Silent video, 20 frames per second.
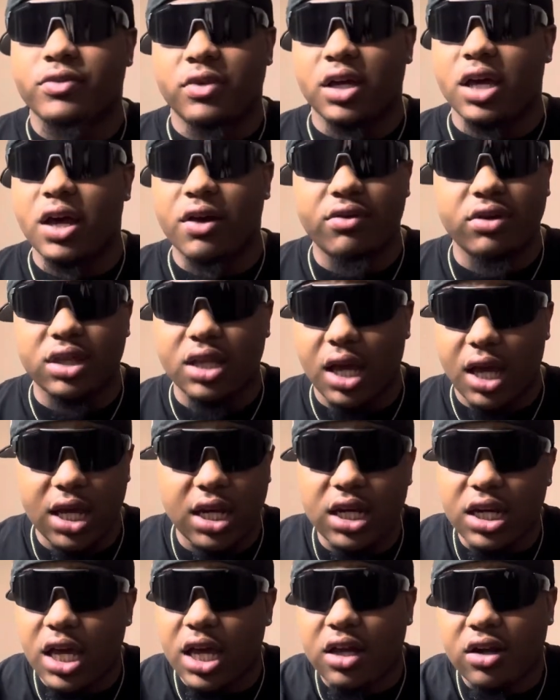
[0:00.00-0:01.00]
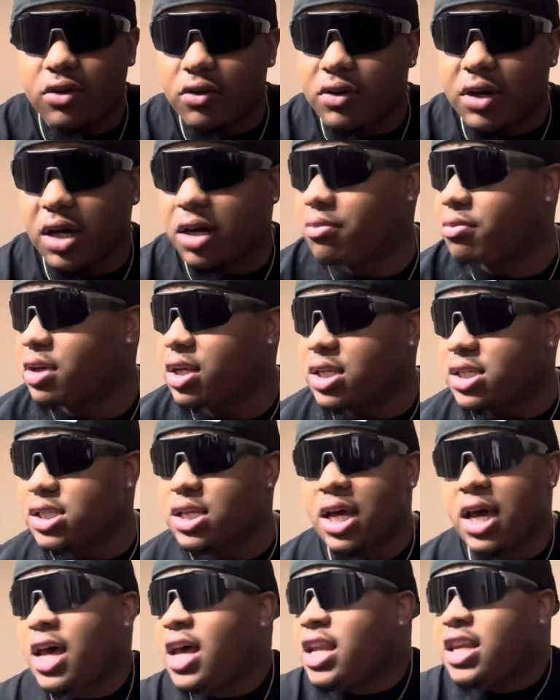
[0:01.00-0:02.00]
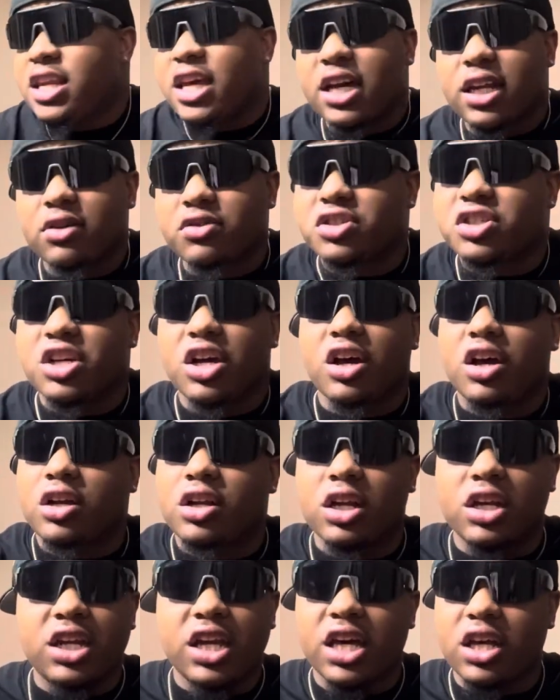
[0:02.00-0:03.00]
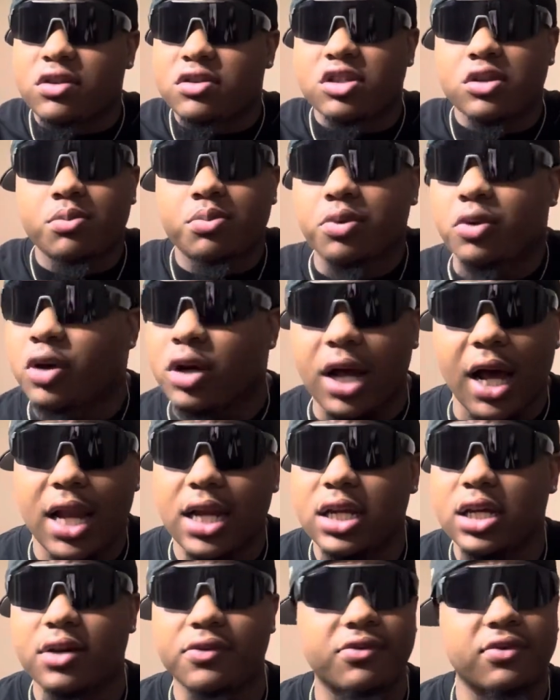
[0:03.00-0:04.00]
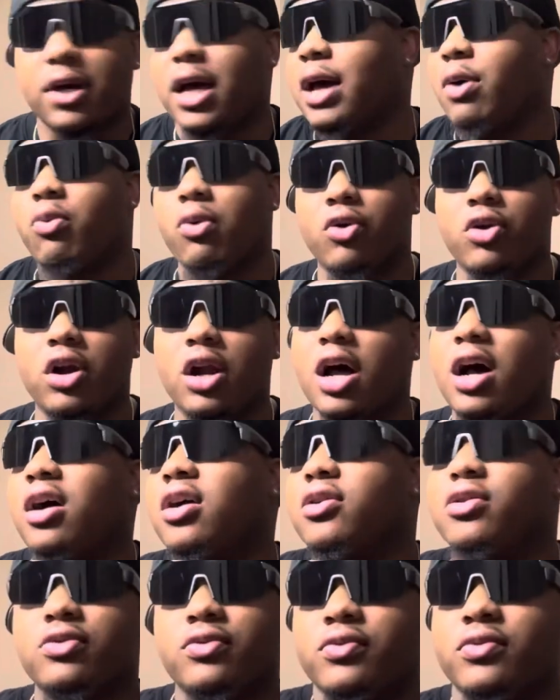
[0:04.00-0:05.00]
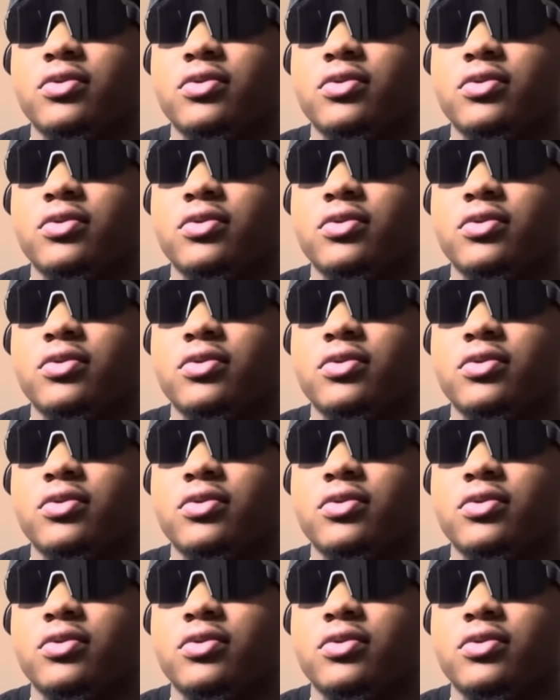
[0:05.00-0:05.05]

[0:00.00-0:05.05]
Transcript: Everything negative comments, negative share, the negative support. I love it. I want it all.